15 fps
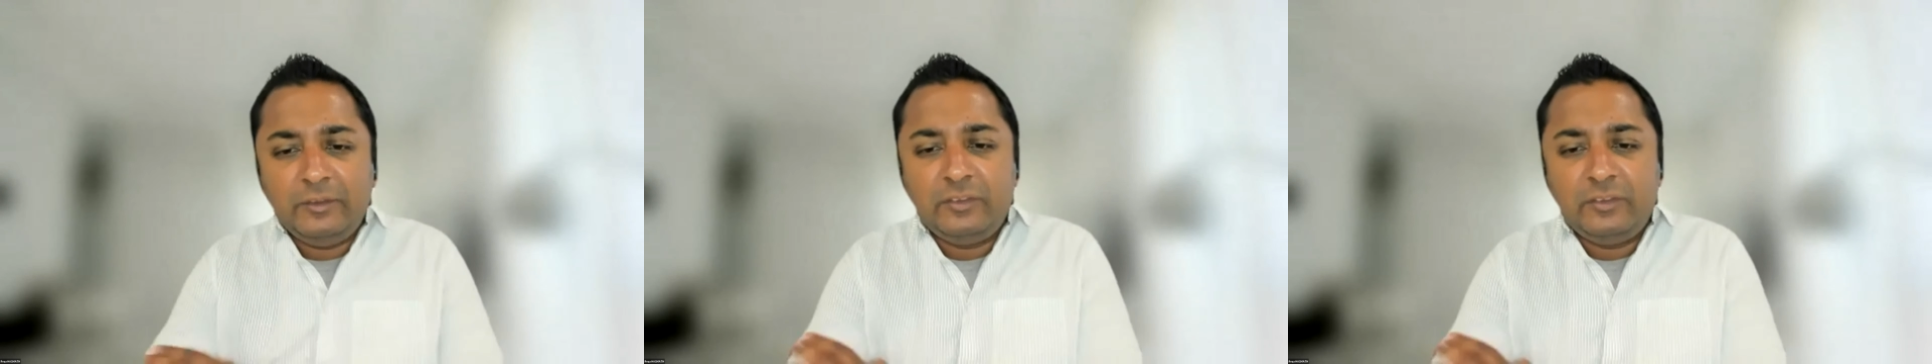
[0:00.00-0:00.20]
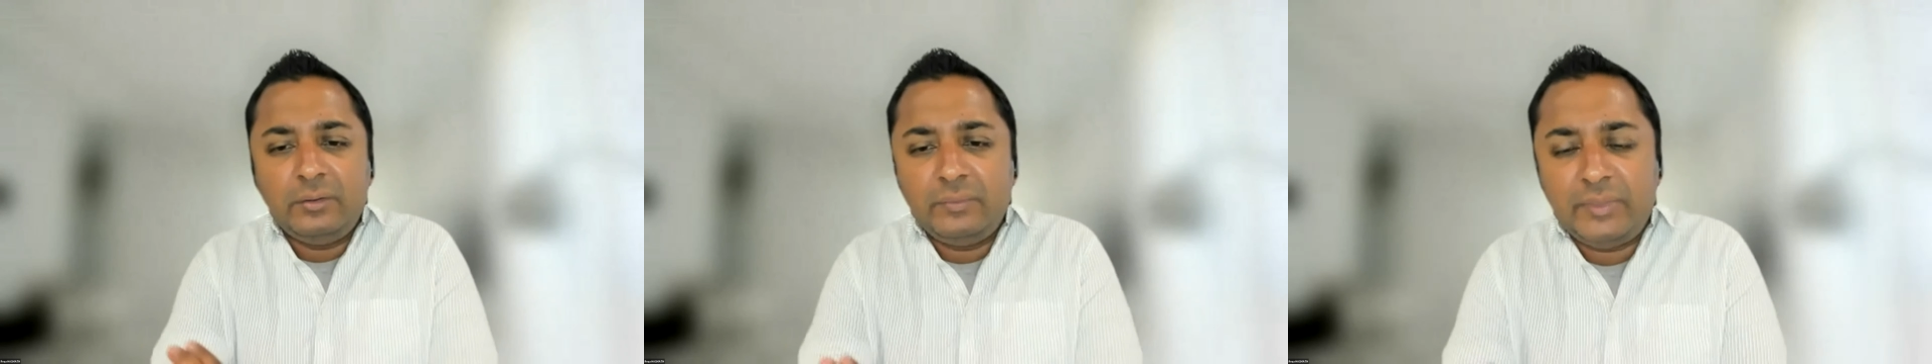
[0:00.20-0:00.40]

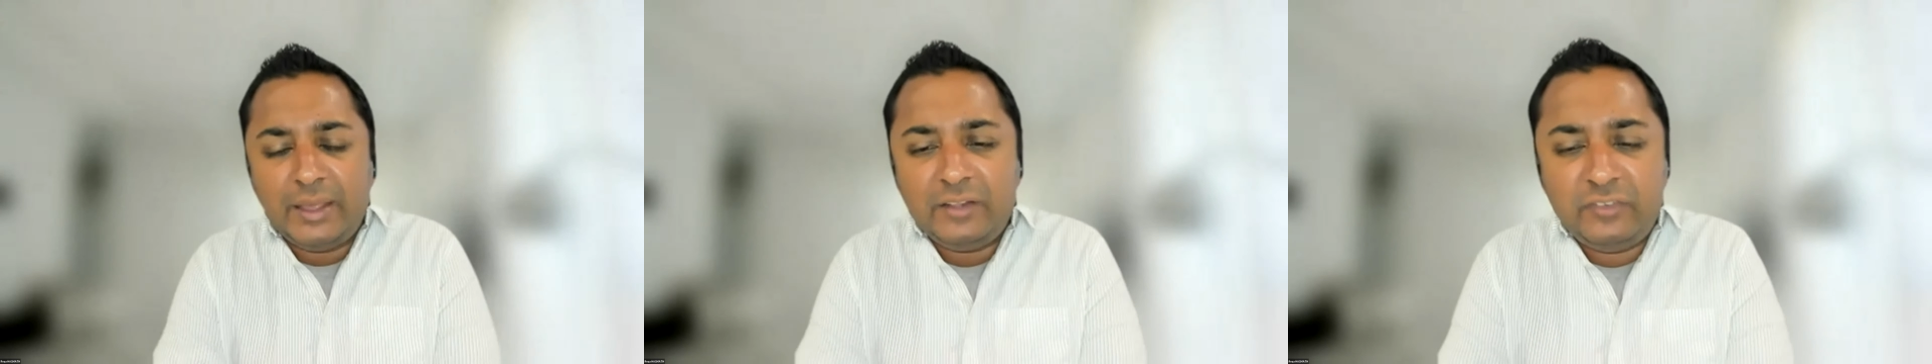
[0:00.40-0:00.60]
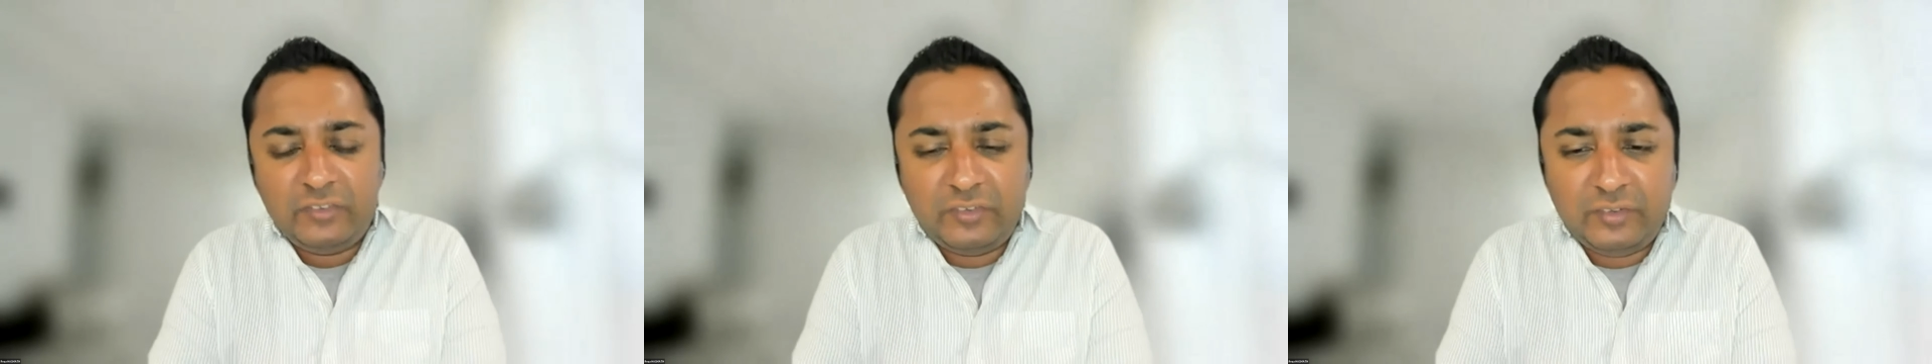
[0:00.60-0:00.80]
So
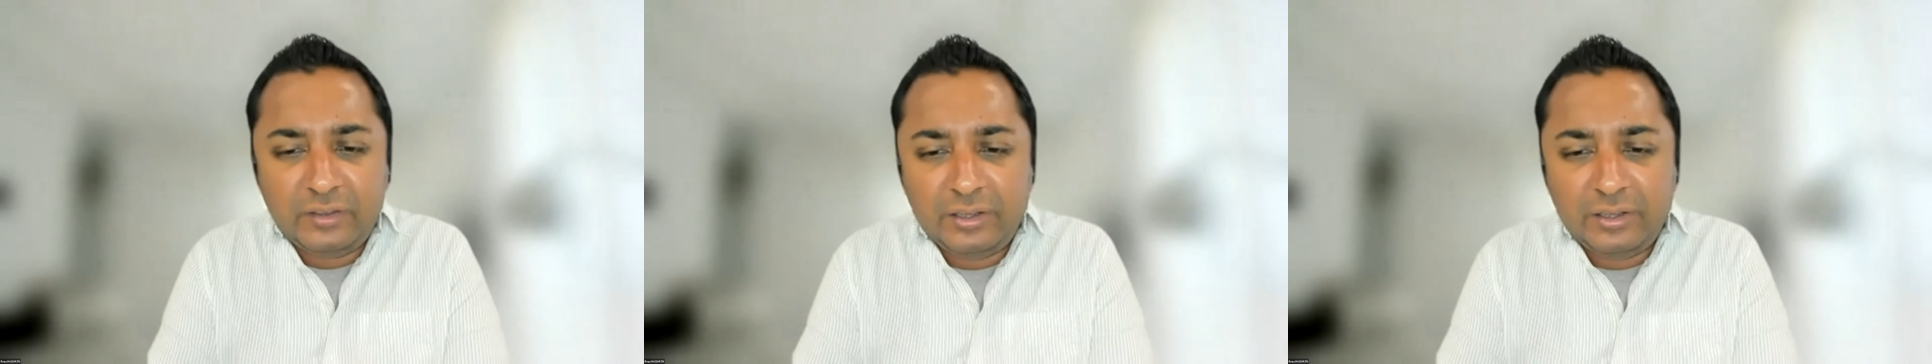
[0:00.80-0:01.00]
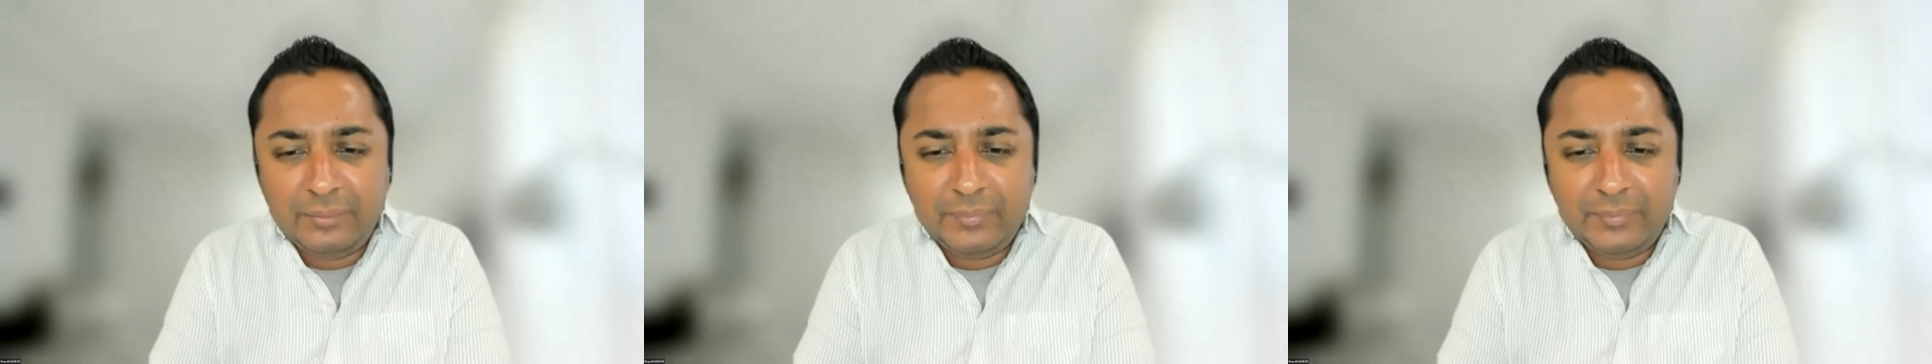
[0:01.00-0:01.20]
that's
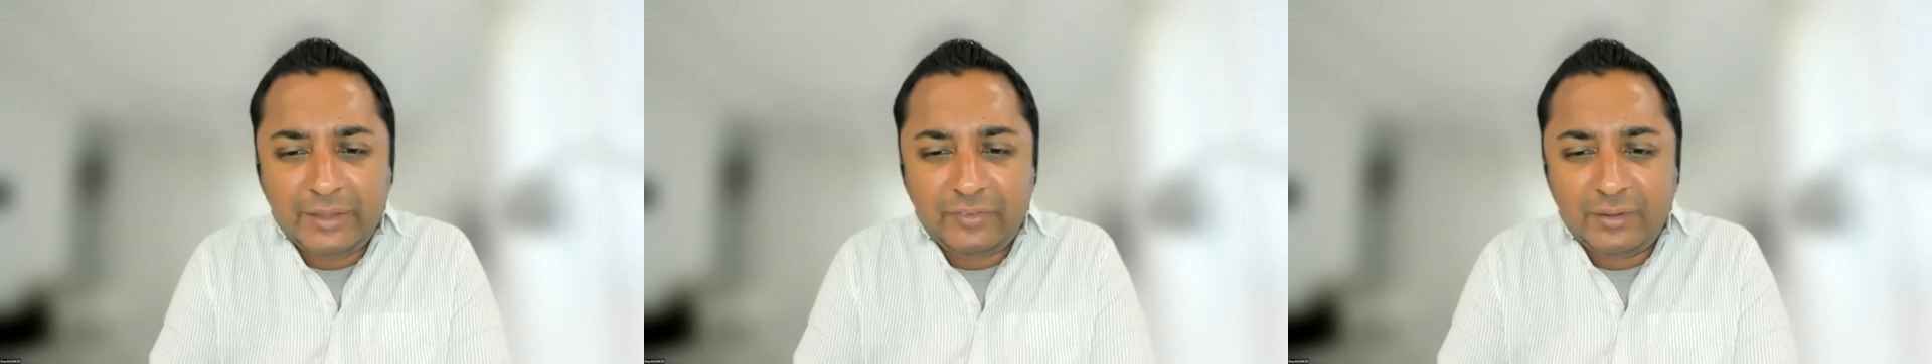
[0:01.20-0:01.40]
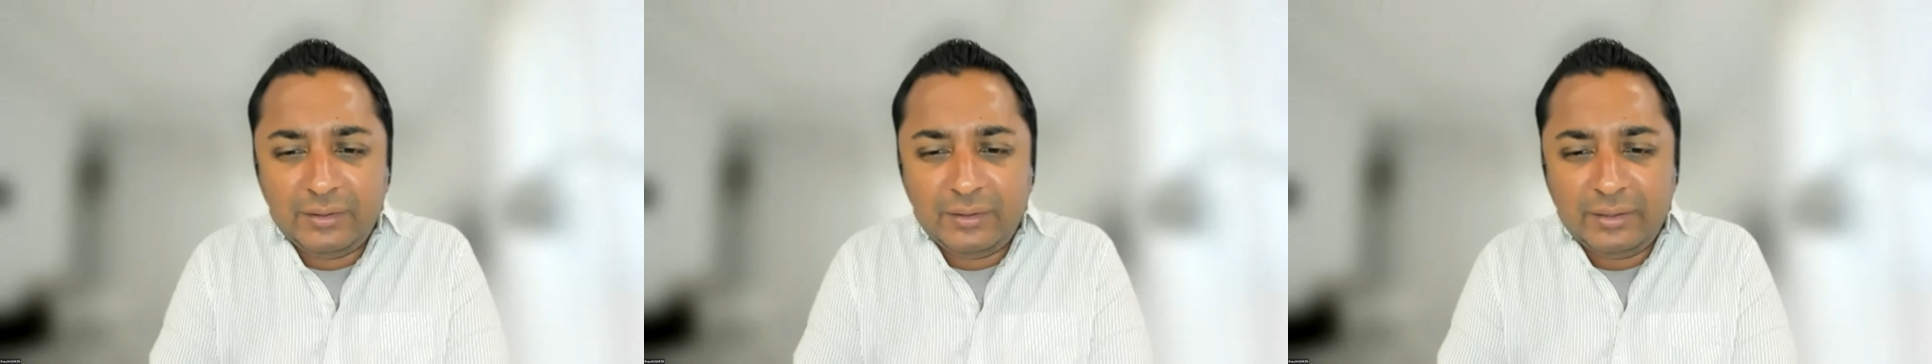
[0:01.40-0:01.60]

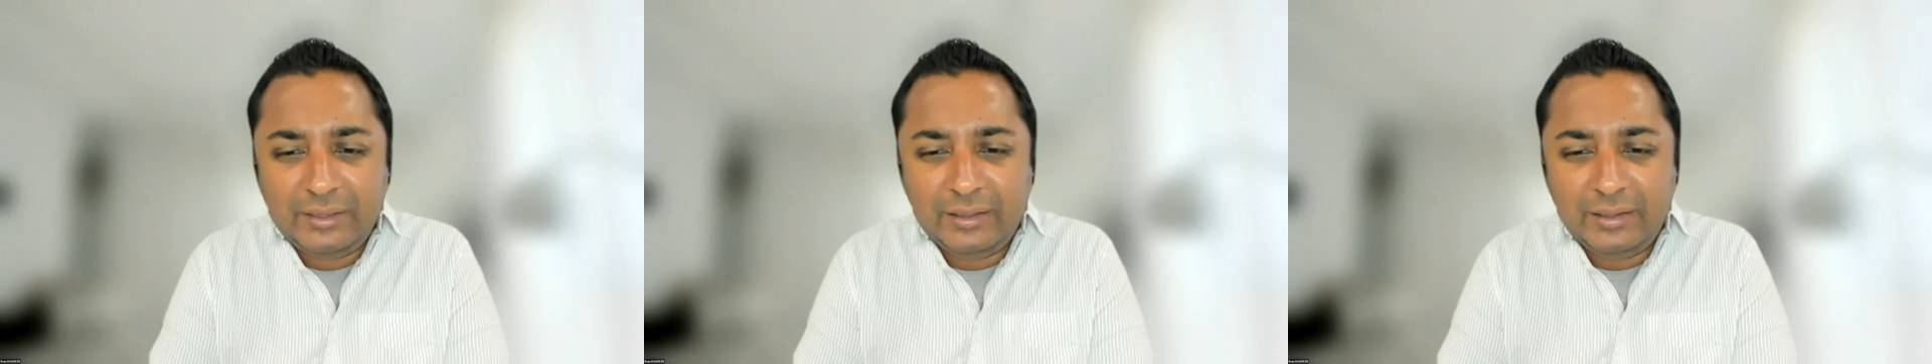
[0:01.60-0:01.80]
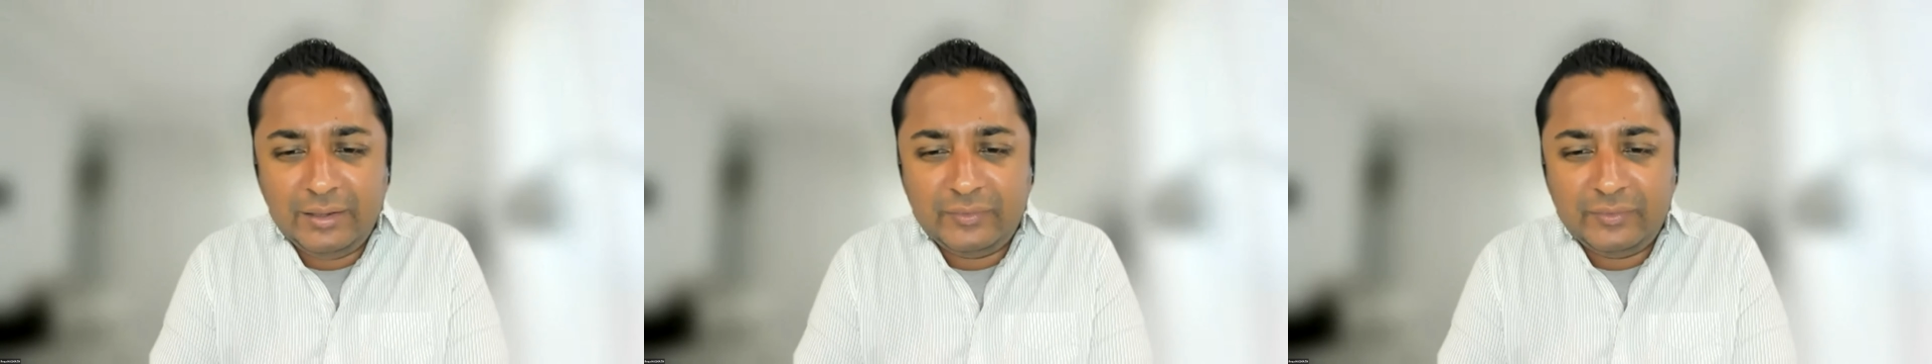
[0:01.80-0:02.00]

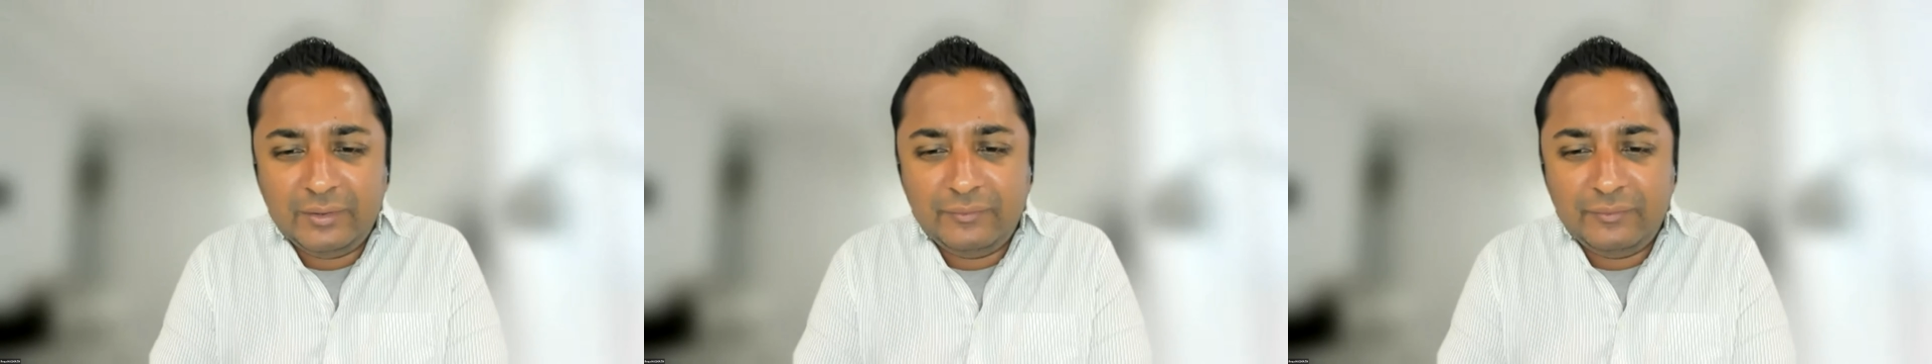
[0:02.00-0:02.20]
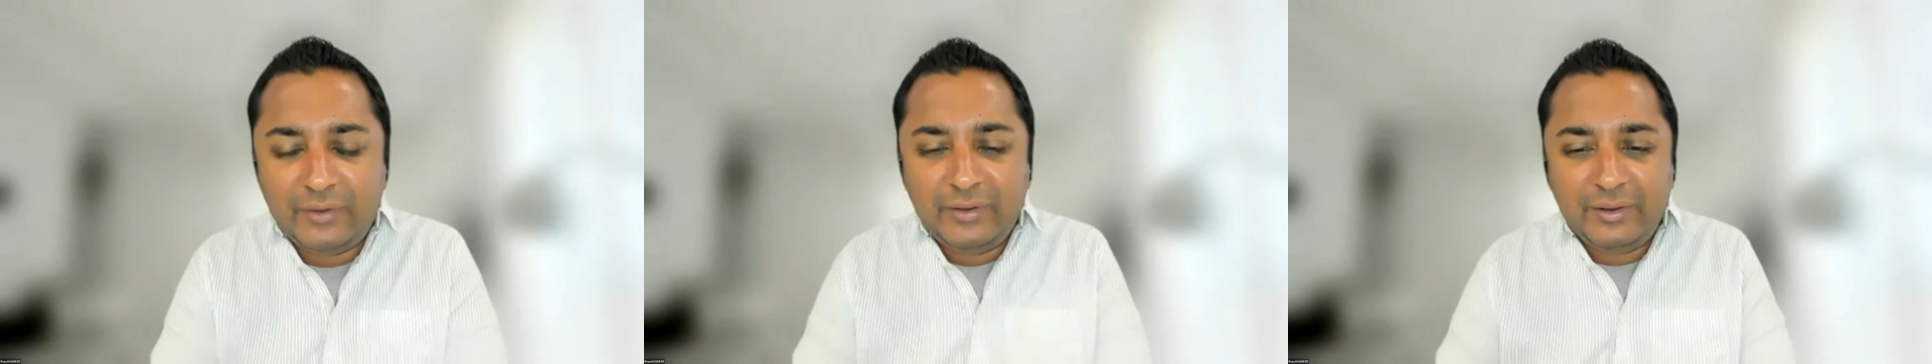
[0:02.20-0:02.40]
a
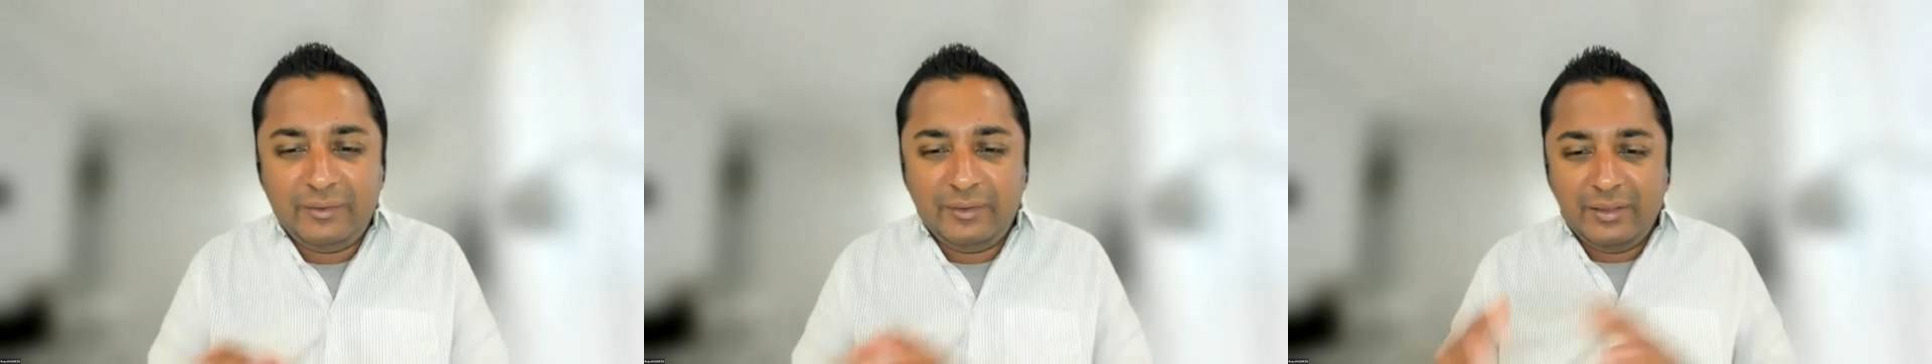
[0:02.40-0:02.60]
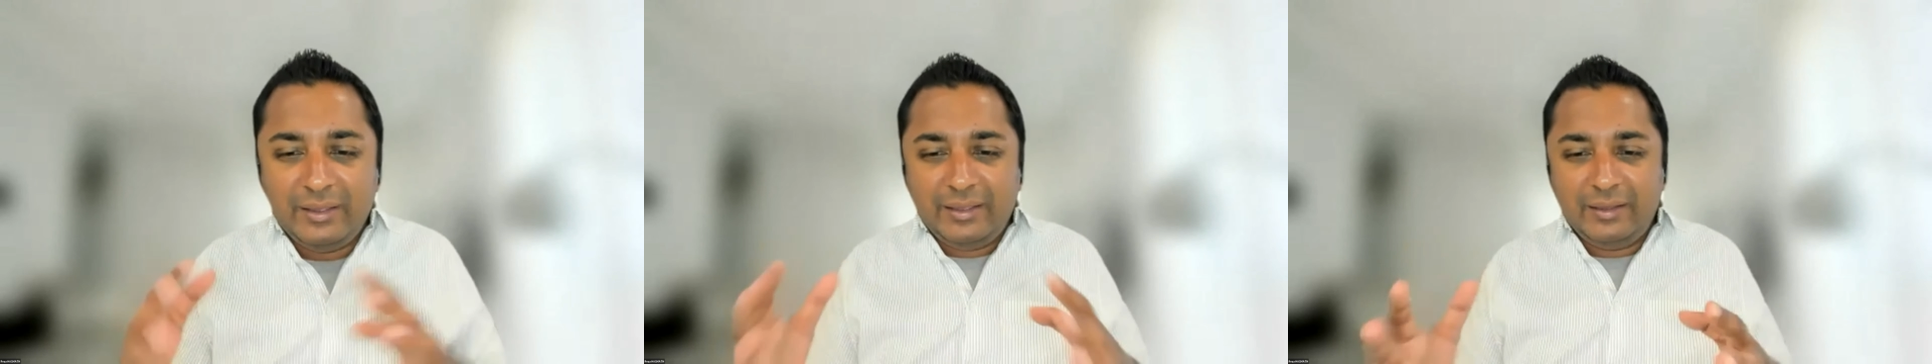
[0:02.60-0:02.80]
very